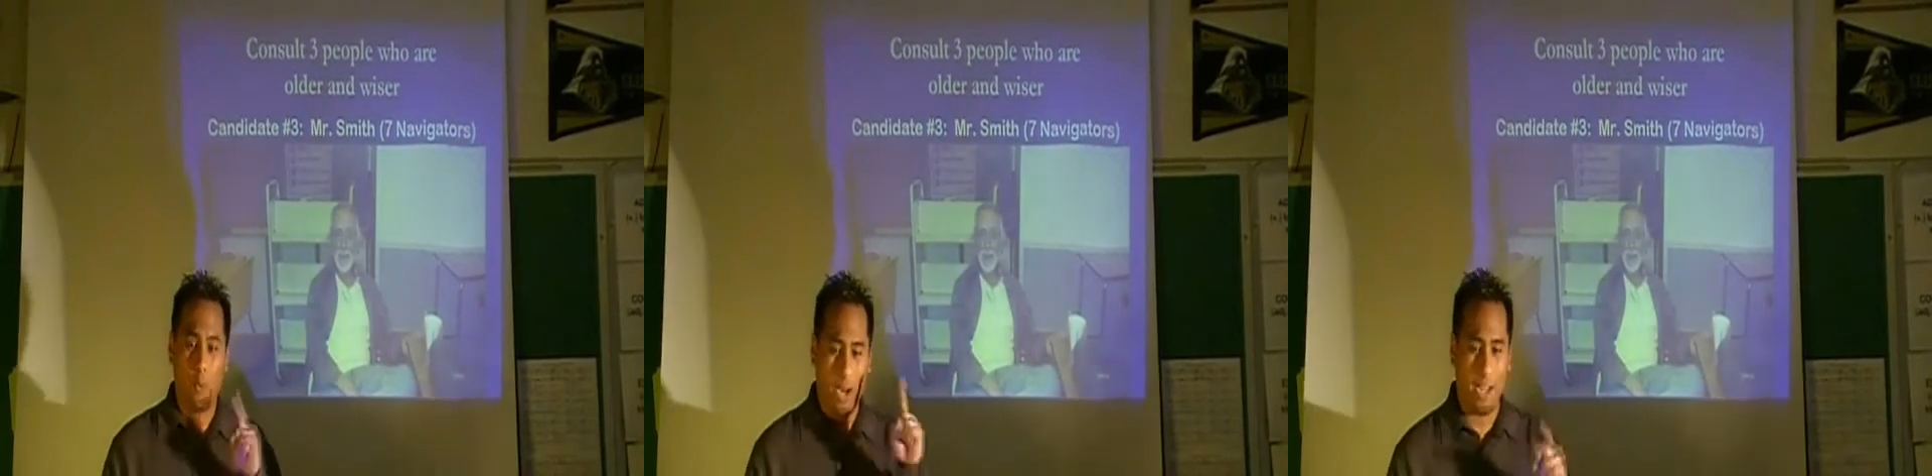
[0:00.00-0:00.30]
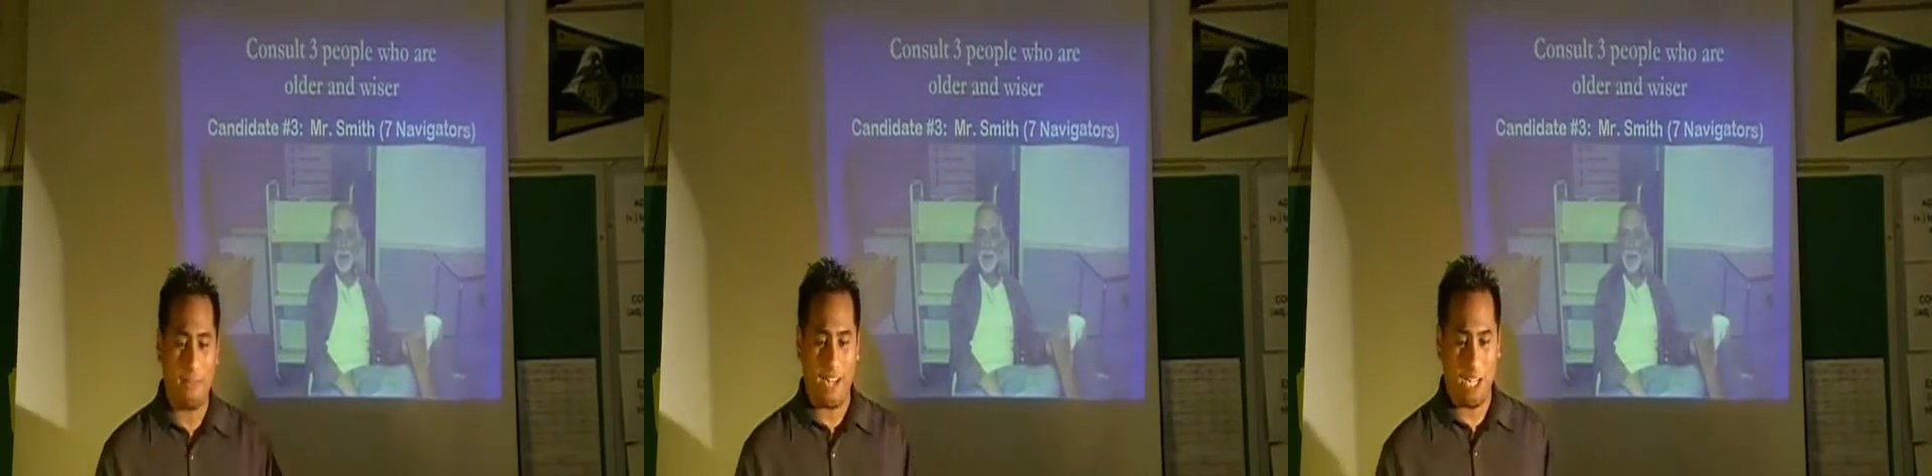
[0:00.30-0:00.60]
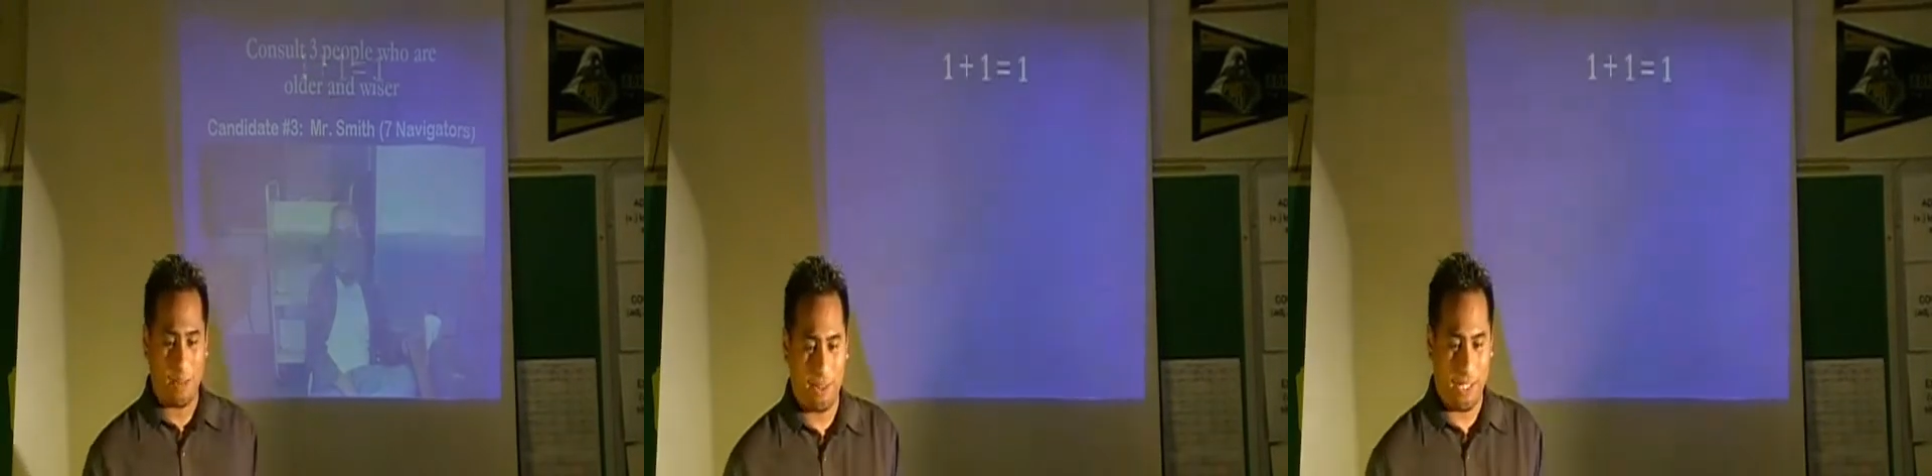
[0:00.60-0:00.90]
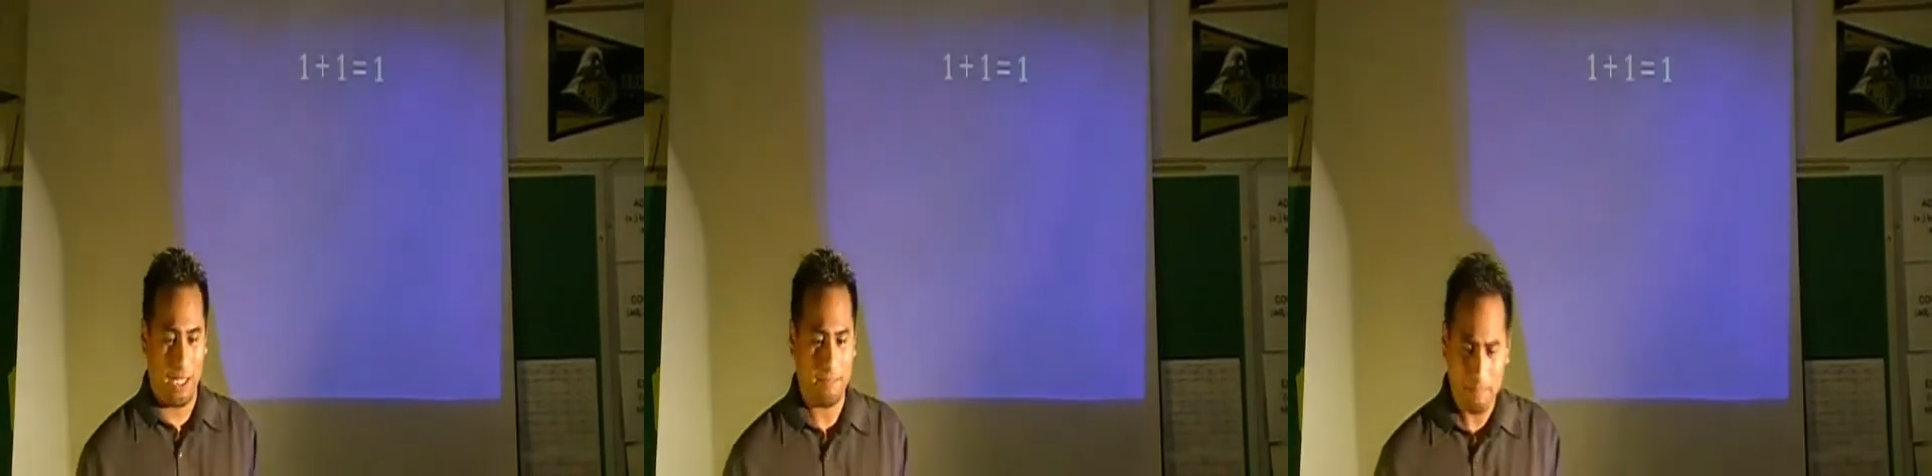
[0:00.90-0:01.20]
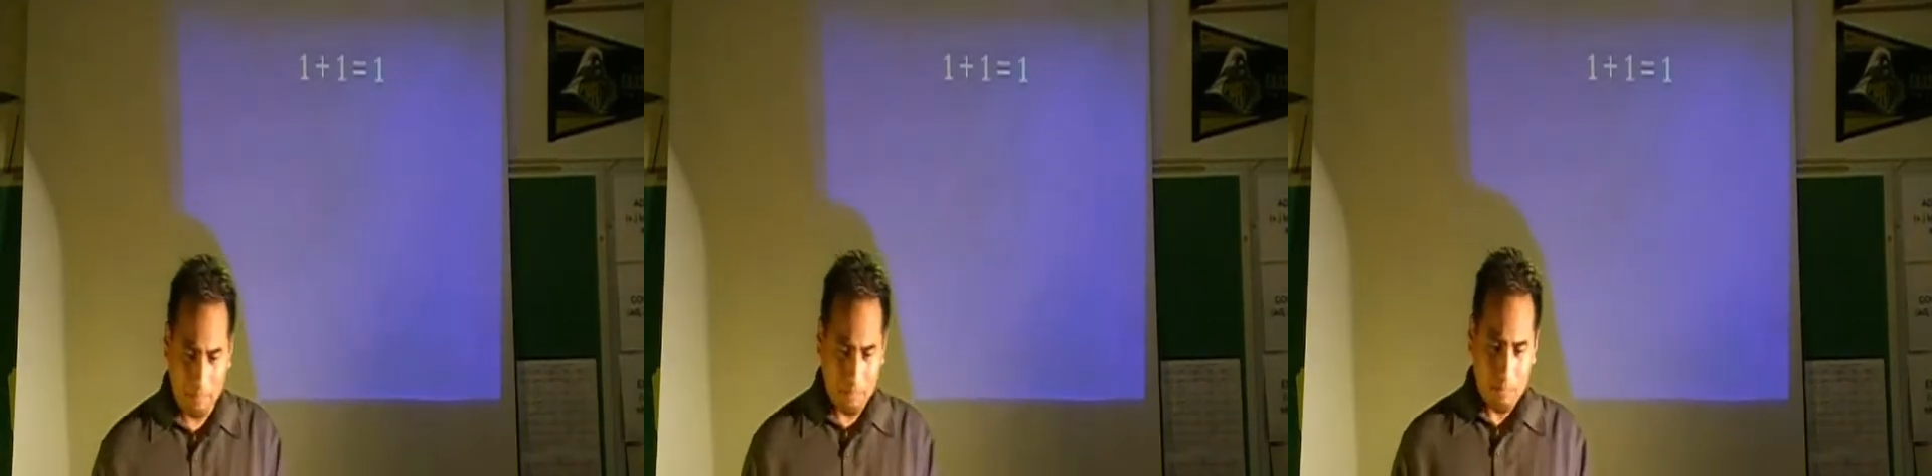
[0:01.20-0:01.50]
one valuable
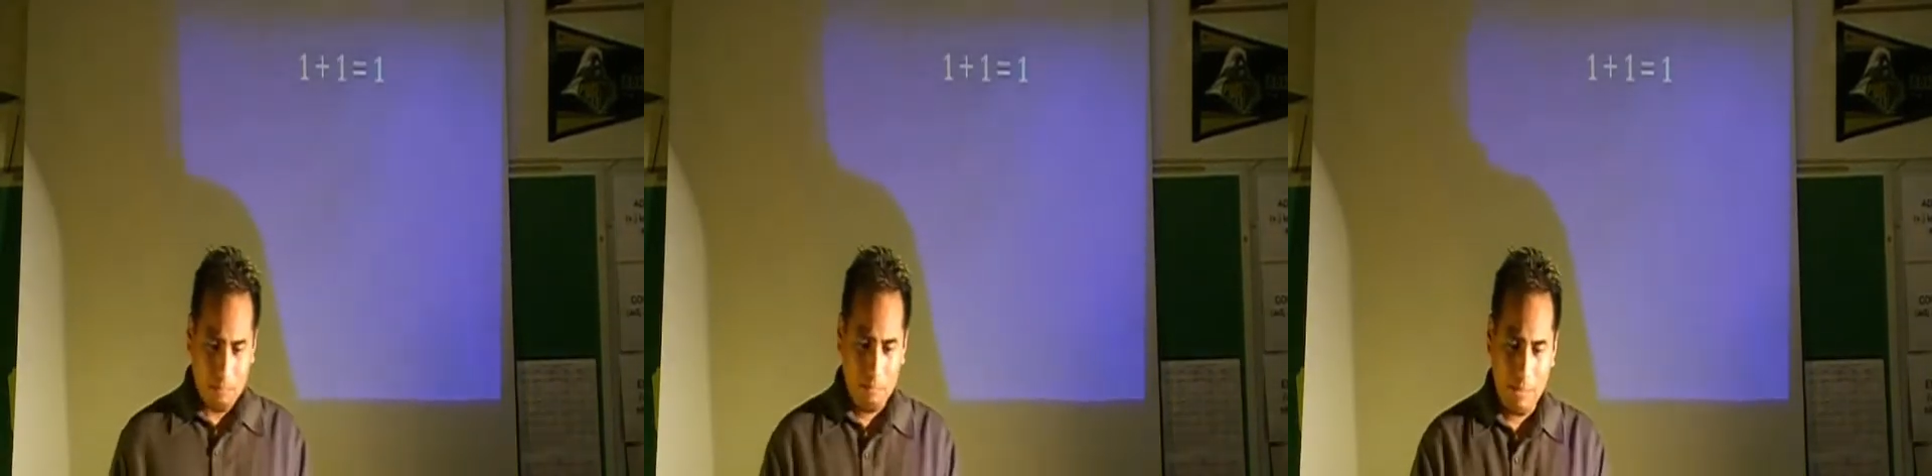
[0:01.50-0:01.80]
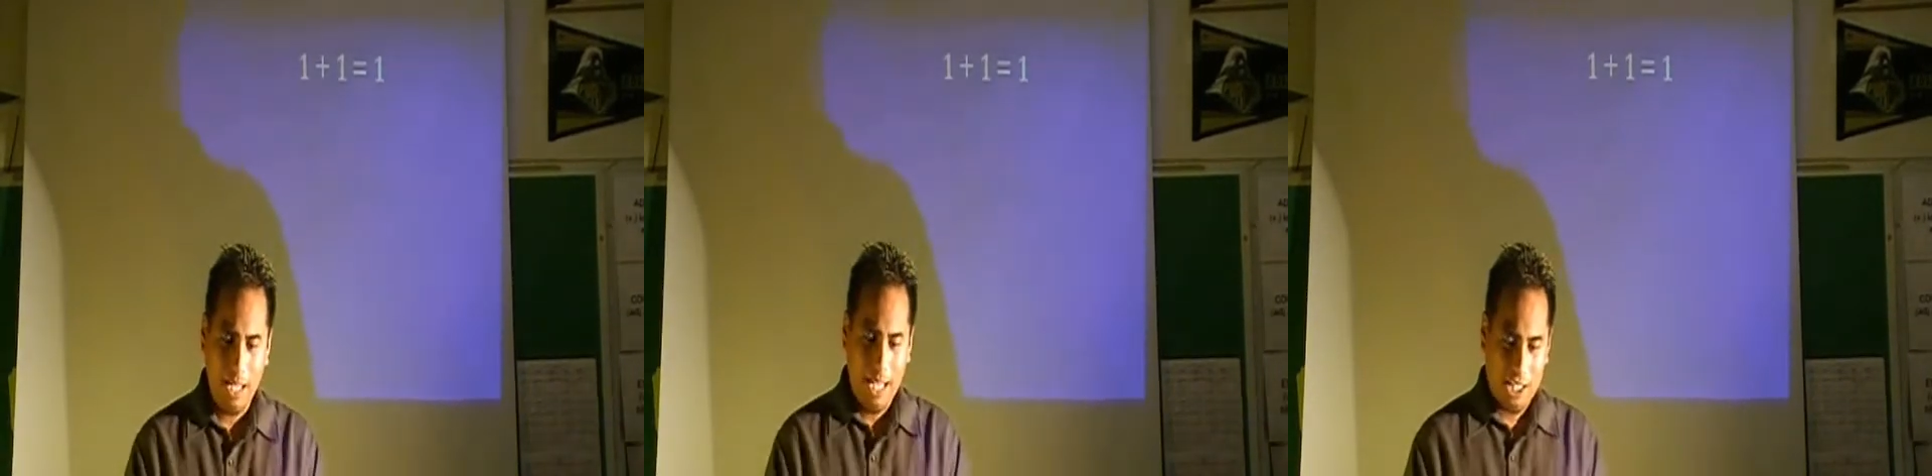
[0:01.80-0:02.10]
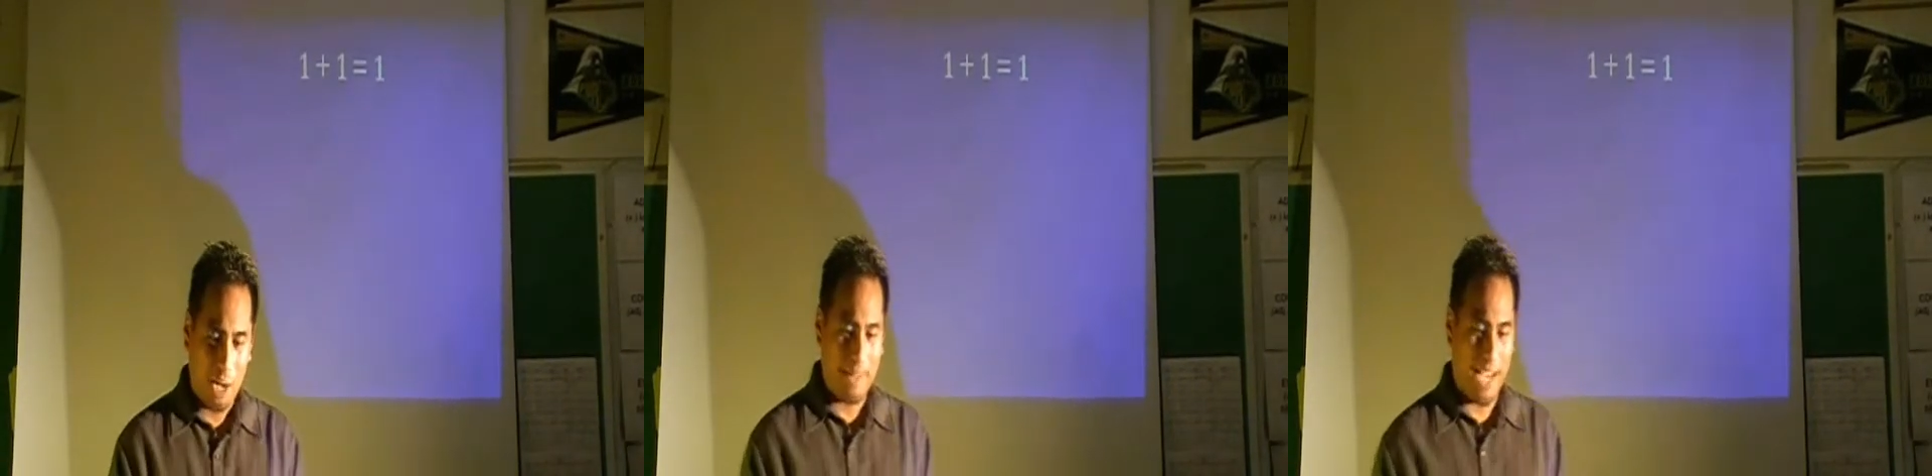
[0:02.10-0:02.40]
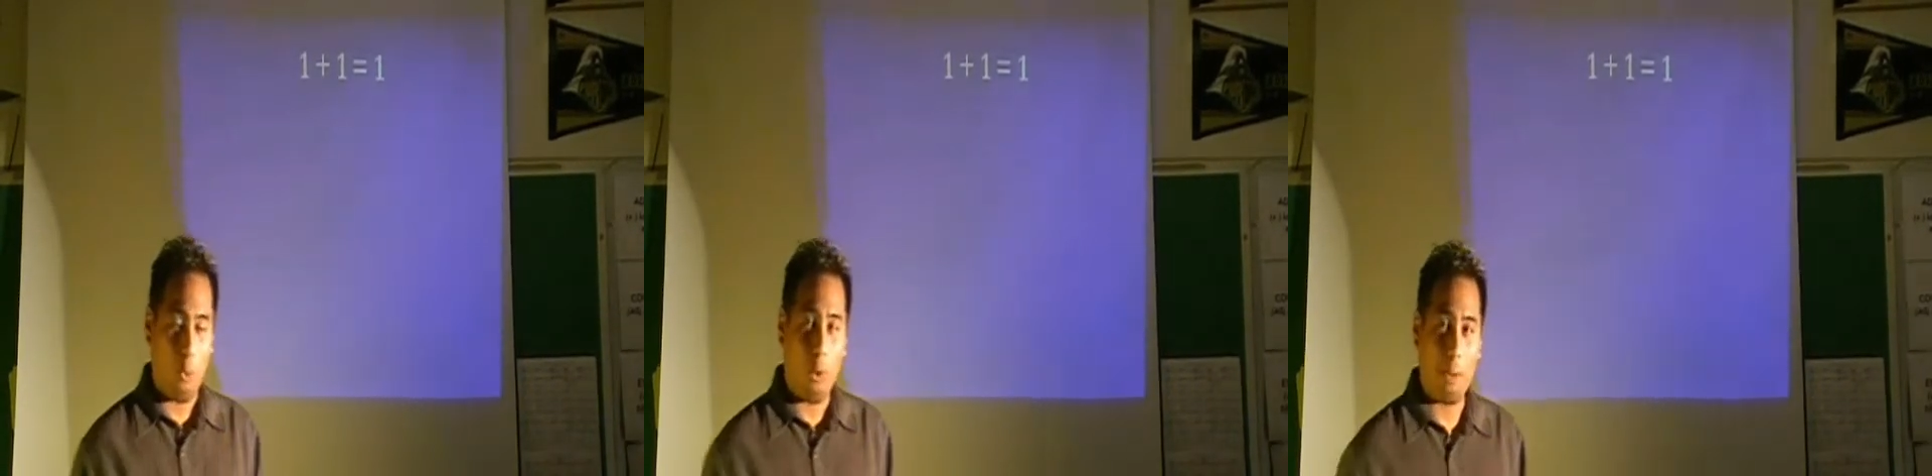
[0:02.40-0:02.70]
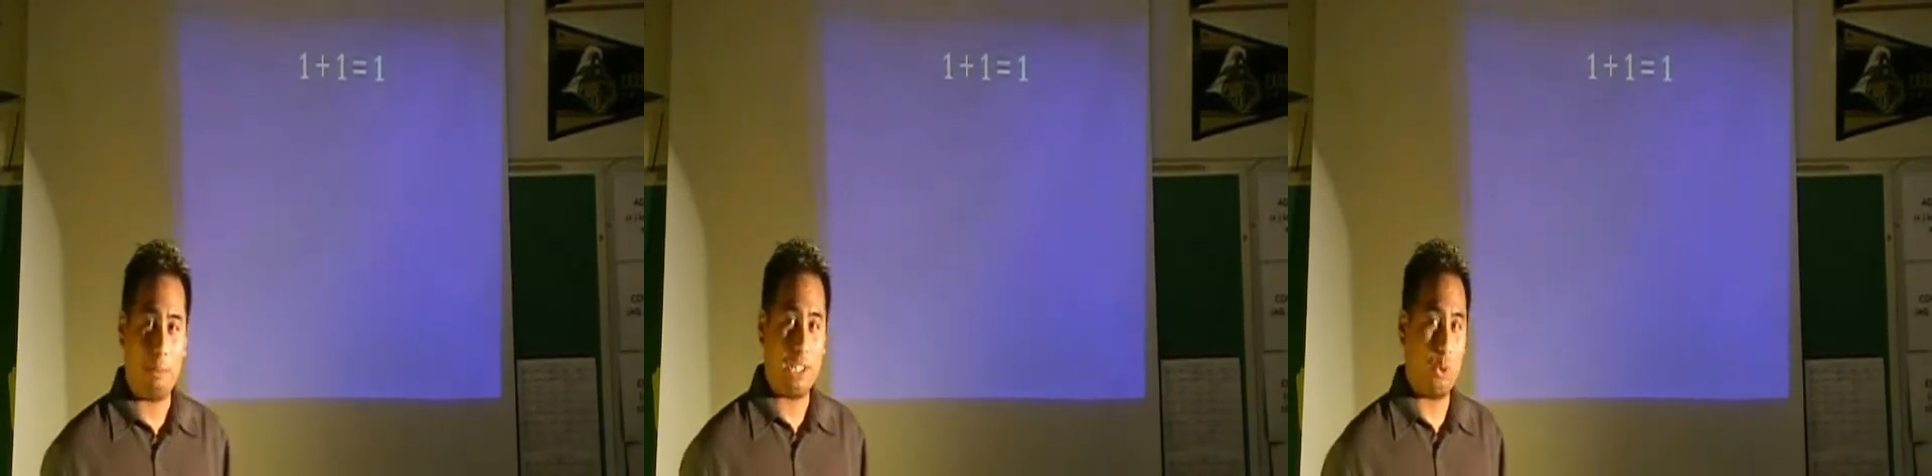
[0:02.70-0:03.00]
thing. He taught me that
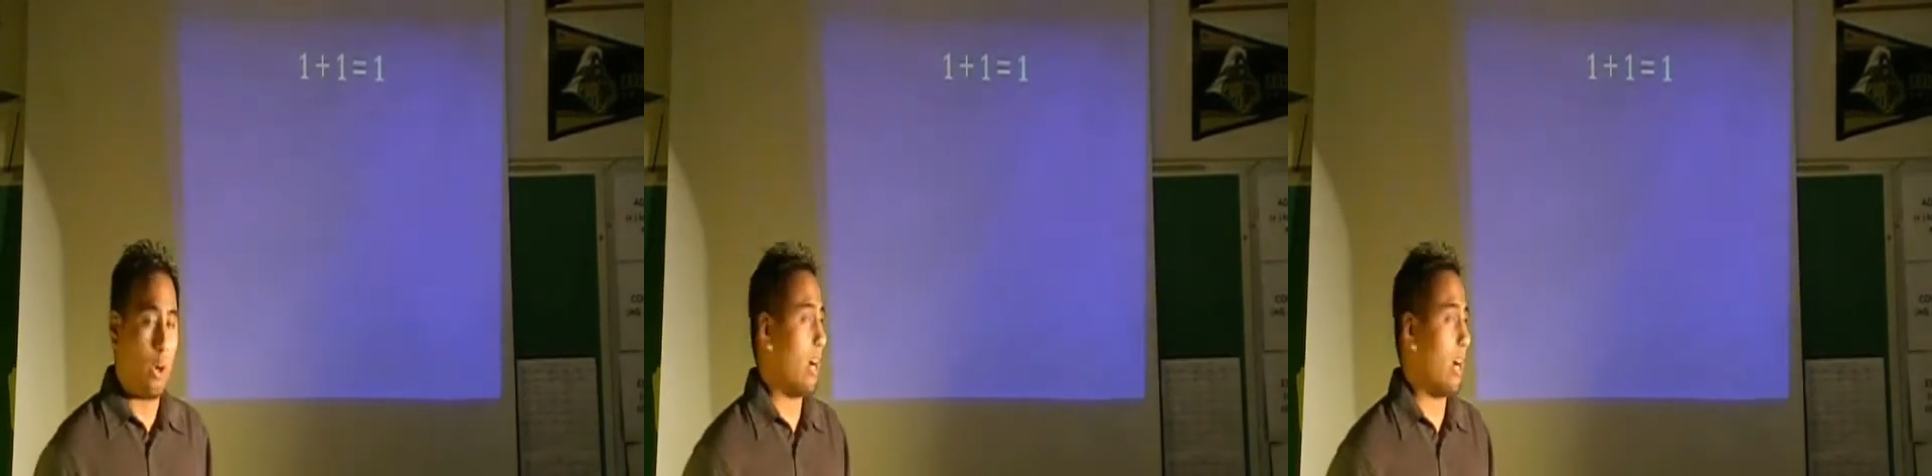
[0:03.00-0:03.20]
1 +